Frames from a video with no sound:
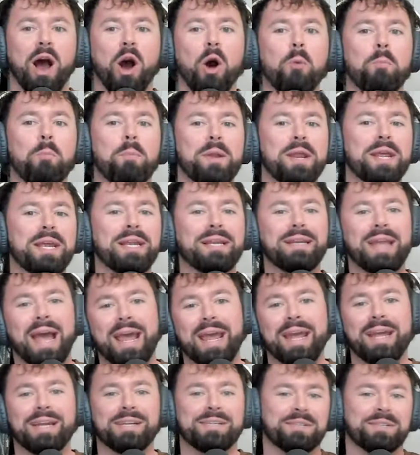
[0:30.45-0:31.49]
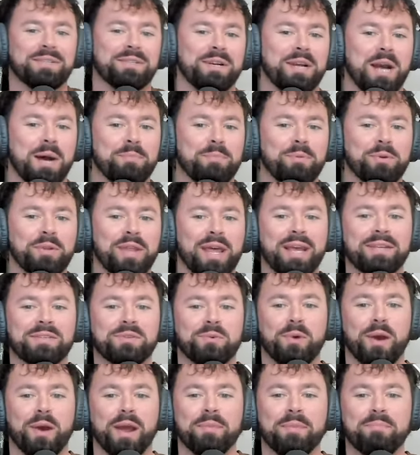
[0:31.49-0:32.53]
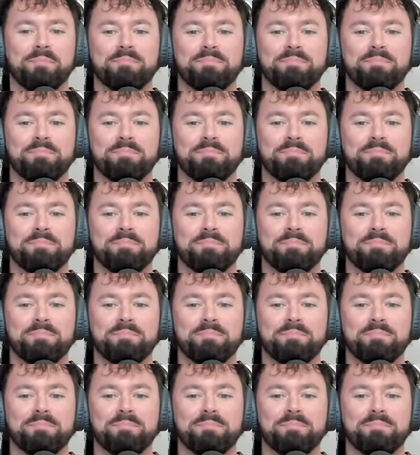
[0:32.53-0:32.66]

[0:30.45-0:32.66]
opening day just a couple days away?